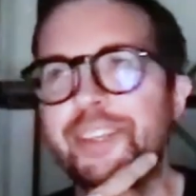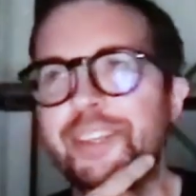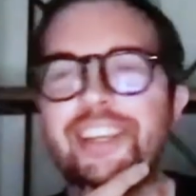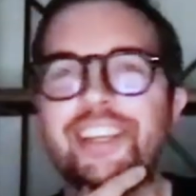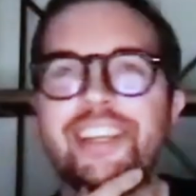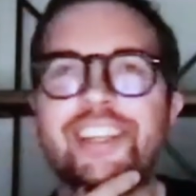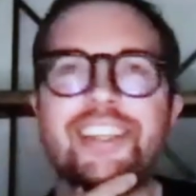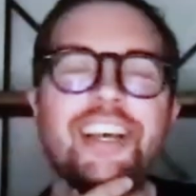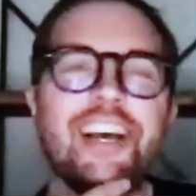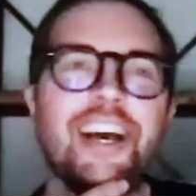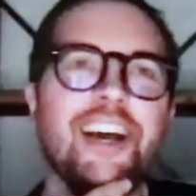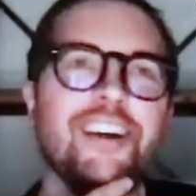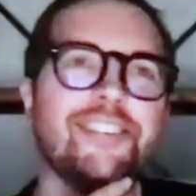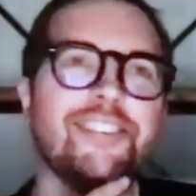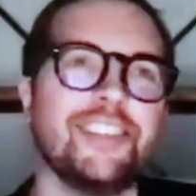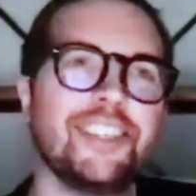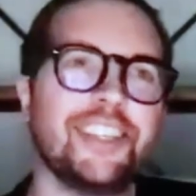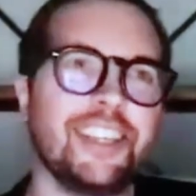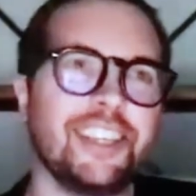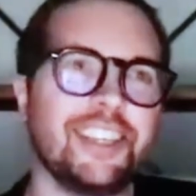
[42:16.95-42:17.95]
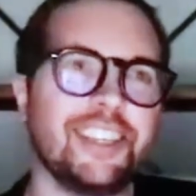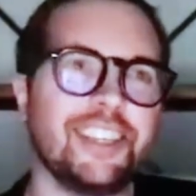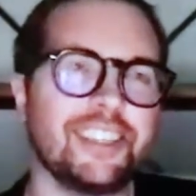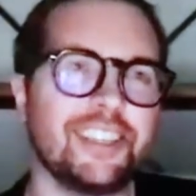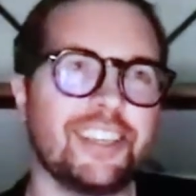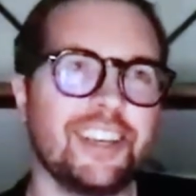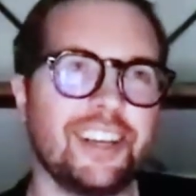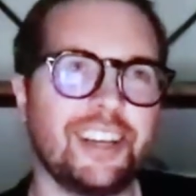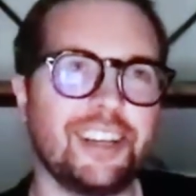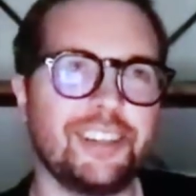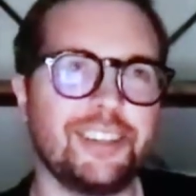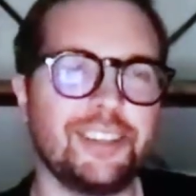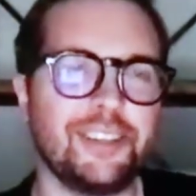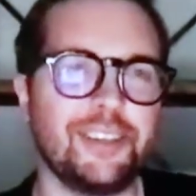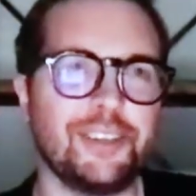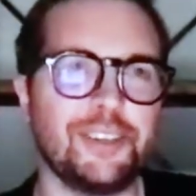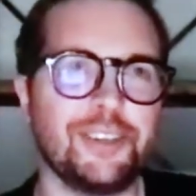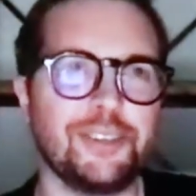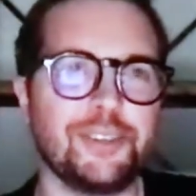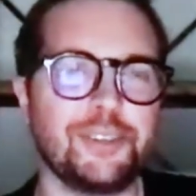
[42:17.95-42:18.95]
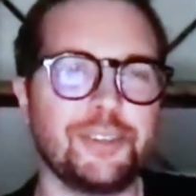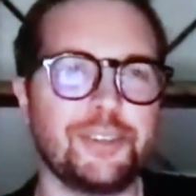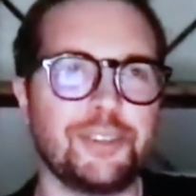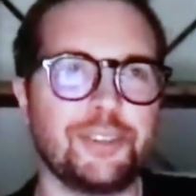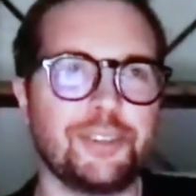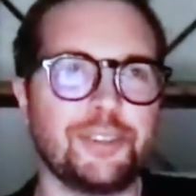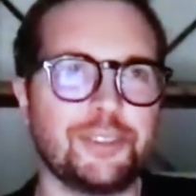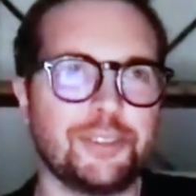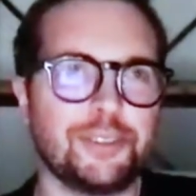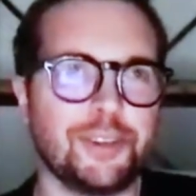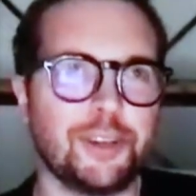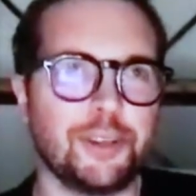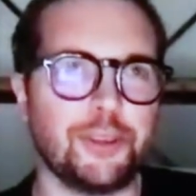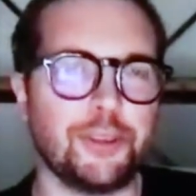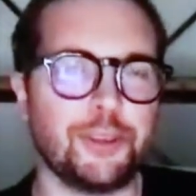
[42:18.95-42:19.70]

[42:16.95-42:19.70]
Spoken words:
and having around